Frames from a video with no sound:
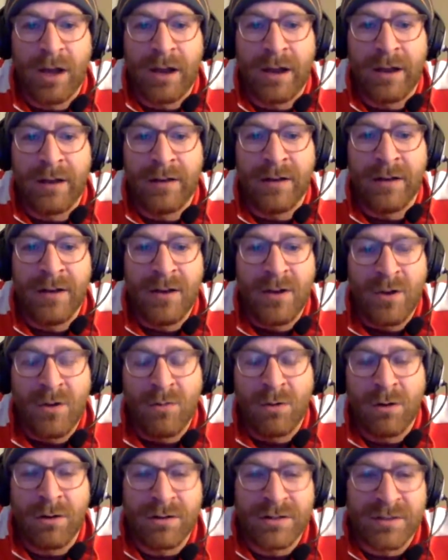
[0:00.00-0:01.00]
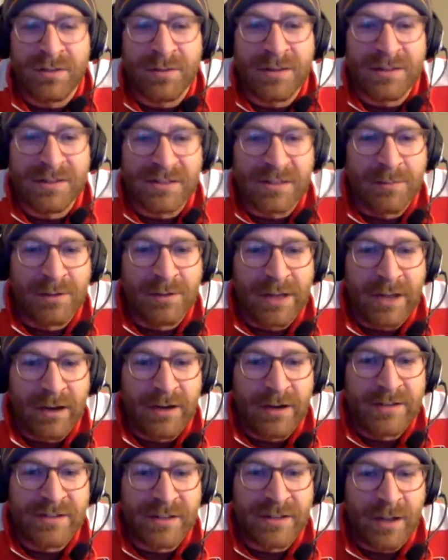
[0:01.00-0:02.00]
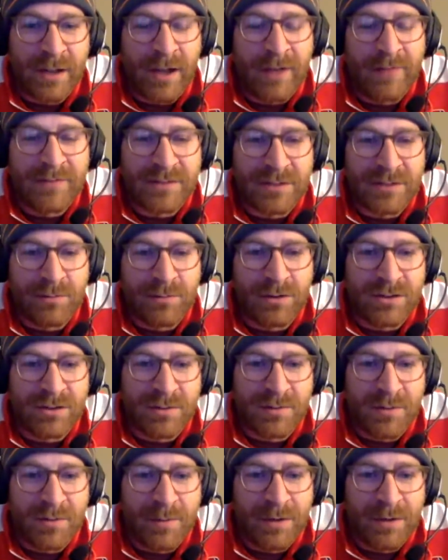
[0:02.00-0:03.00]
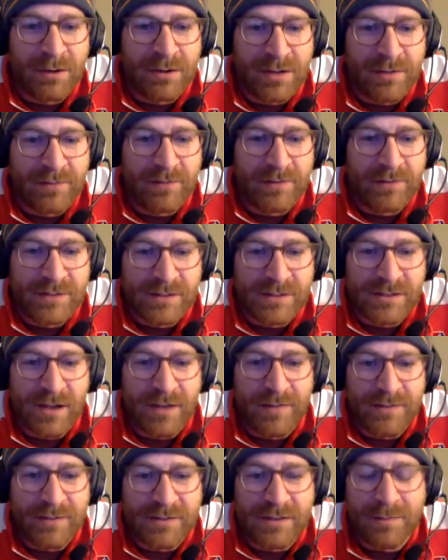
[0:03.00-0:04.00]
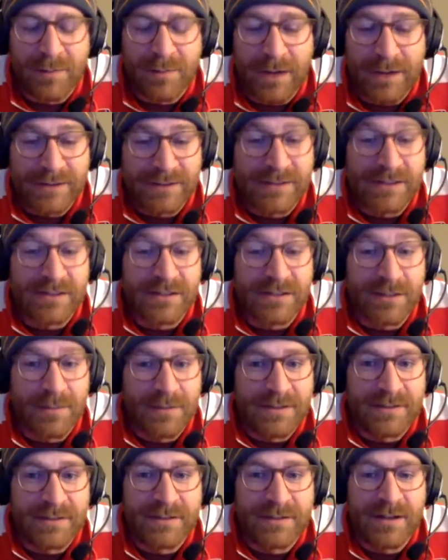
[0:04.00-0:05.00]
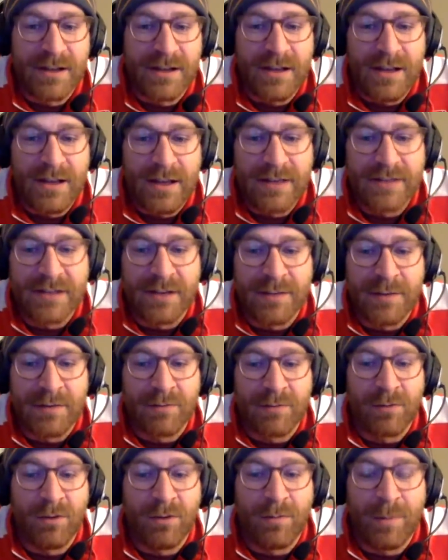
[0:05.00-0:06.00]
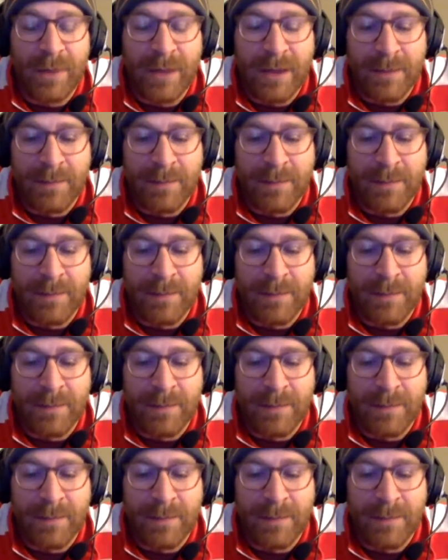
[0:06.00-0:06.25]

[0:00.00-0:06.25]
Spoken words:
And what are some of the similarities? And then obviously, what are some of the bigger differences? Obviously, probably system is going to be real big.